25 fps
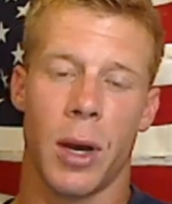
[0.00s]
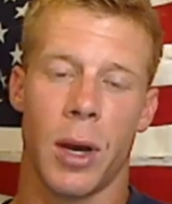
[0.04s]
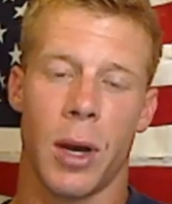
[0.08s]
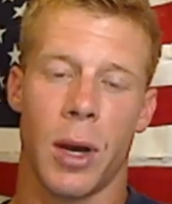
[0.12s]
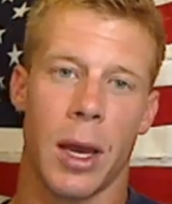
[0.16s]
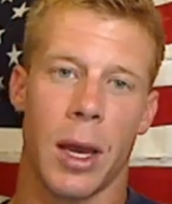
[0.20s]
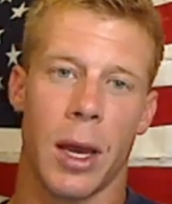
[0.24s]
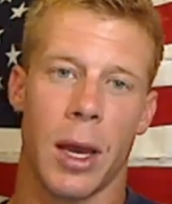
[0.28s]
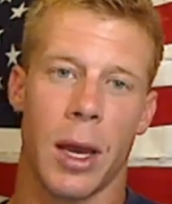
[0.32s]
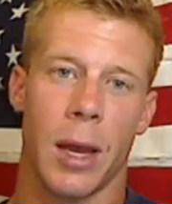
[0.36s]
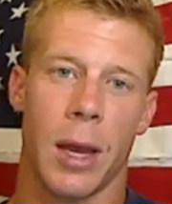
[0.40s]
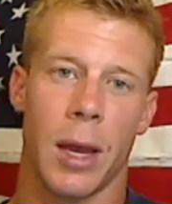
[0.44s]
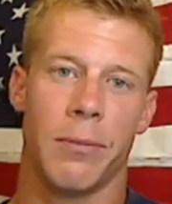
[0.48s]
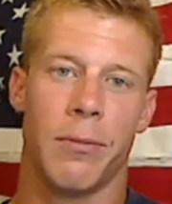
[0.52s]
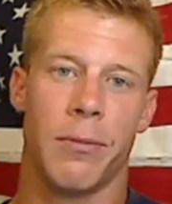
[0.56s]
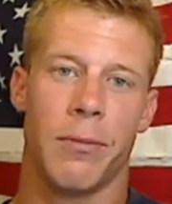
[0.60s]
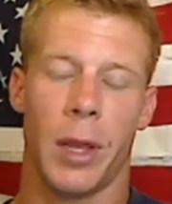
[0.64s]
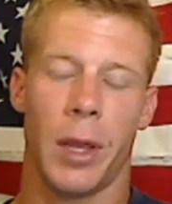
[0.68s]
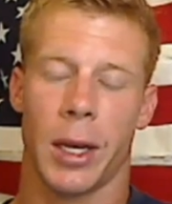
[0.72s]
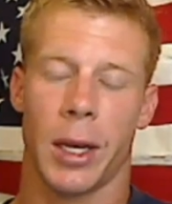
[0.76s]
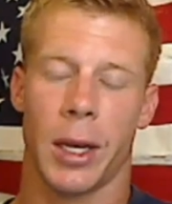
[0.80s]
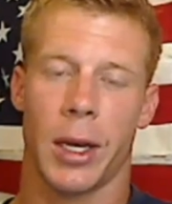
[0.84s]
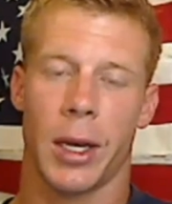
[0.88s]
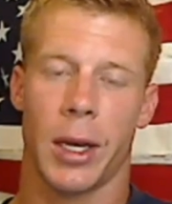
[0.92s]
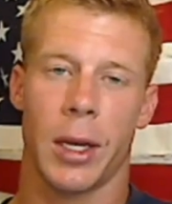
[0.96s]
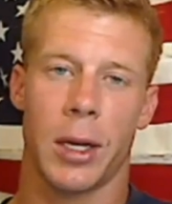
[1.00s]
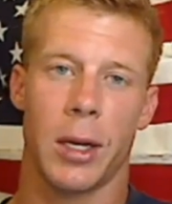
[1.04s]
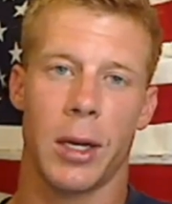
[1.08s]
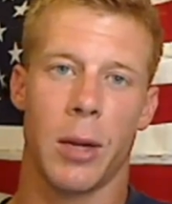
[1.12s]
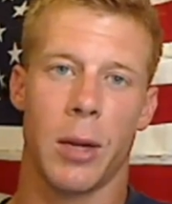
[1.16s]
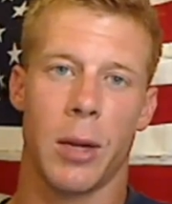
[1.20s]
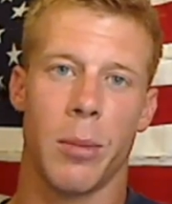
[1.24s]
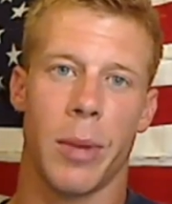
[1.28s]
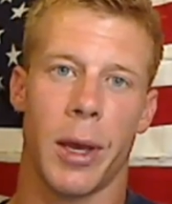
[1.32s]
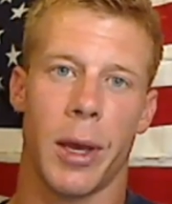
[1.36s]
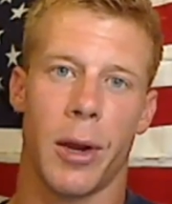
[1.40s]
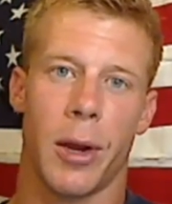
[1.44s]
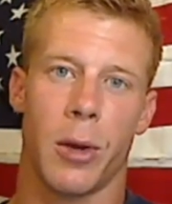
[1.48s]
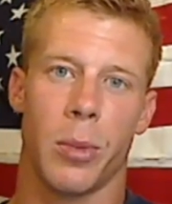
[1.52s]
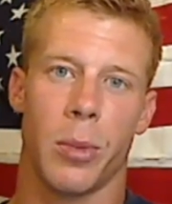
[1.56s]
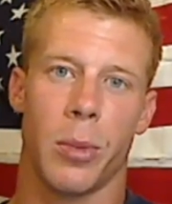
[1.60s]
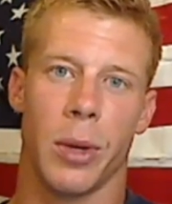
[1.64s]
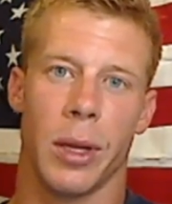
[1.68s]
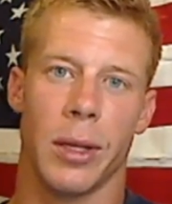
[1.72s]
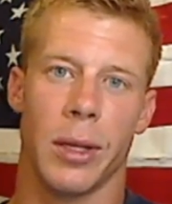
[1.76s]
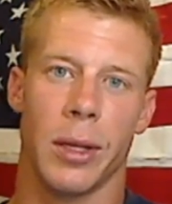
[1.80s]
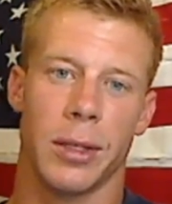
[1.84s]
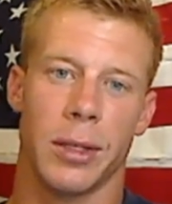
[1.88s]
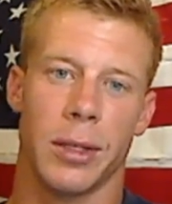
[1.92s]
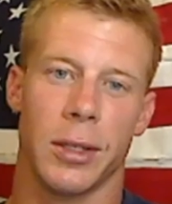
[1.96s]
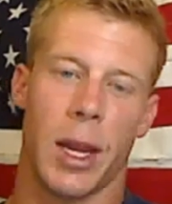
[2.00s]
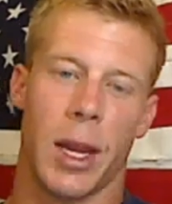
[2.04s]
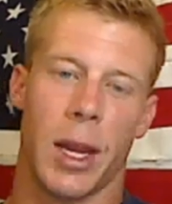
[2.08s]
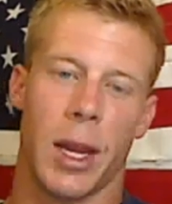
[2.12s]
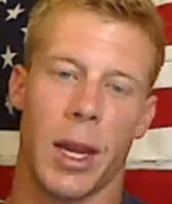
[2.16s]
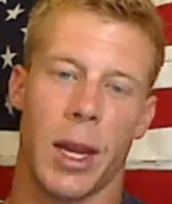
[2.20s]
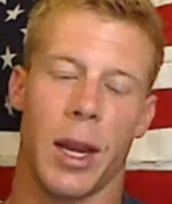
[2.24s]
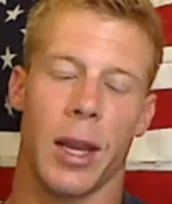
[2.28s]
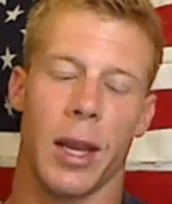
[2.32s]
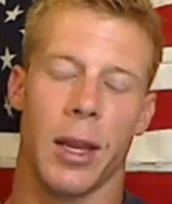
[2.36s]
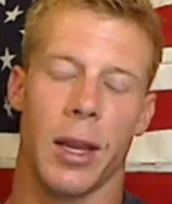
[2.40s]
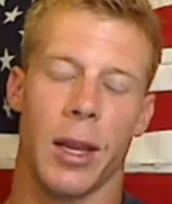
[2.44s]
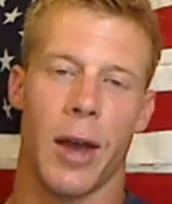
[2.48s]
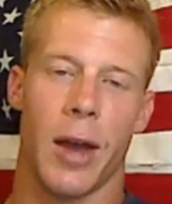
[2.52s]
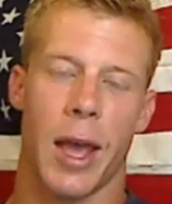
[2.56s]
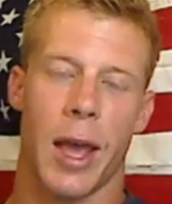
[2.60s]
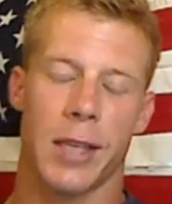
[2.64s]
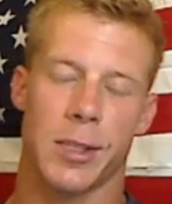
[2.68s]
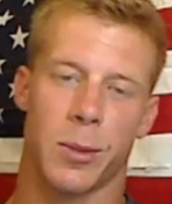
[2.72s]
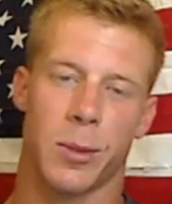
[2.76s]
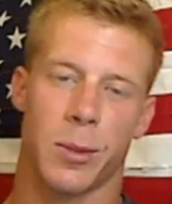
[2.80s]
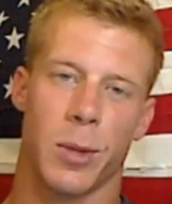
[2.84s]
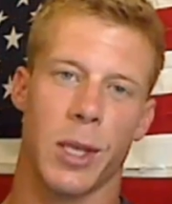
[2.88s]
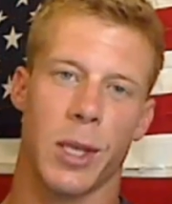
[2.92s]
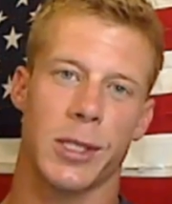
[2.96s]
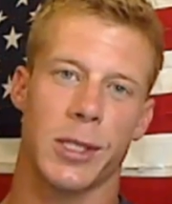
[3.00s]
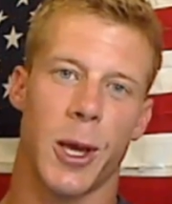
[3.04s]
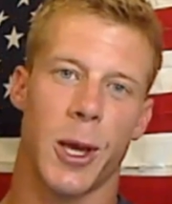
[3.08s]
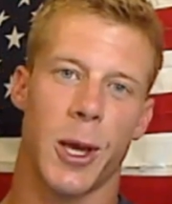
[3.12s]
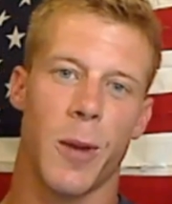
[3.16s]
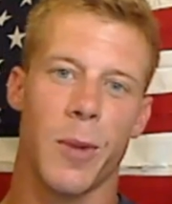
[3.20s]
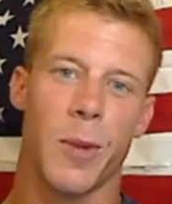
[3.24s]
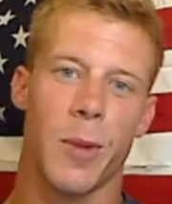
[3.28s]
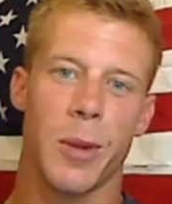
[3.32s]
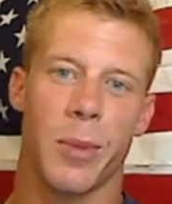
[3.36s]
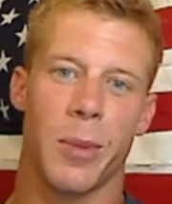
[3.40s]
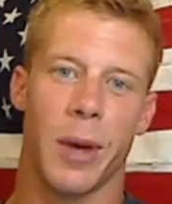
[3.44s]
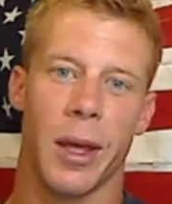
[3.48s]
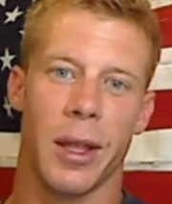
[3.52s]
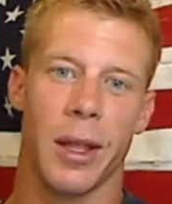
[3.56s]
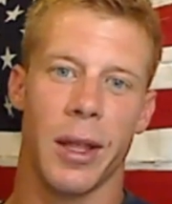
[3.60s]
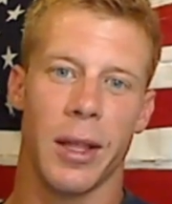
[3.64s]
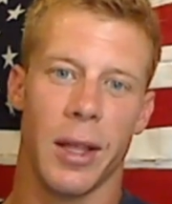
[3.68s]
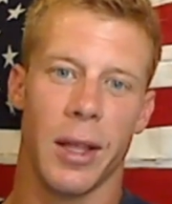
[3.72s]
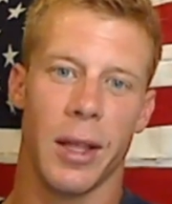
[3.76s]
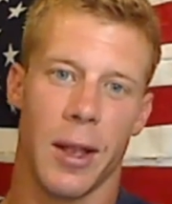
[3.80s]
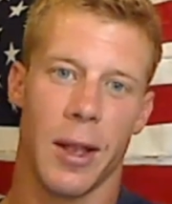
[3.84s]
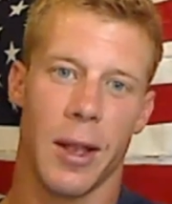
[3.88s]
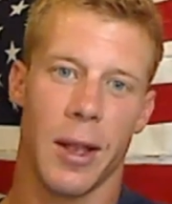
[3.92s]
well. I feel like I could have done better, but granted, I had some rust on me. But